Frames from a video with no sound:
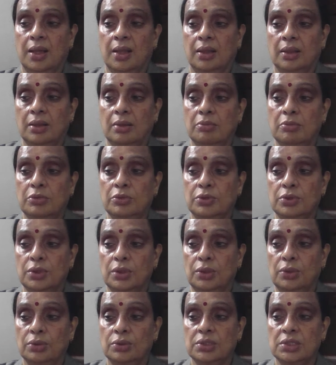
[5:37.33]
The moon
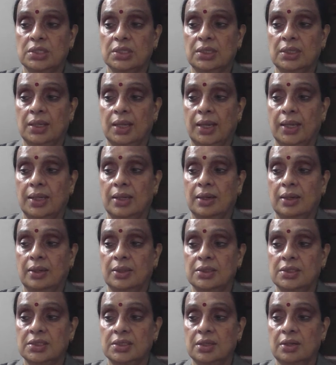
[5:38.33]
looked like
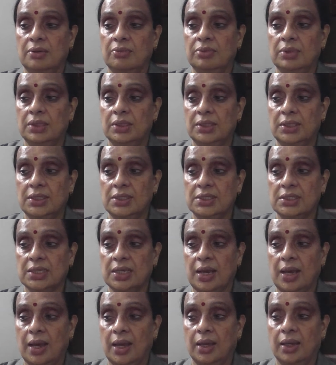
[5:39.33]
a silver disk
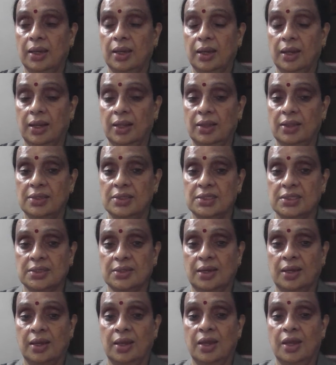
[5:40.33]
hanging in the
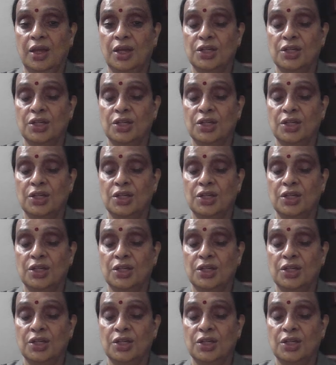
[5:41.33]
sky.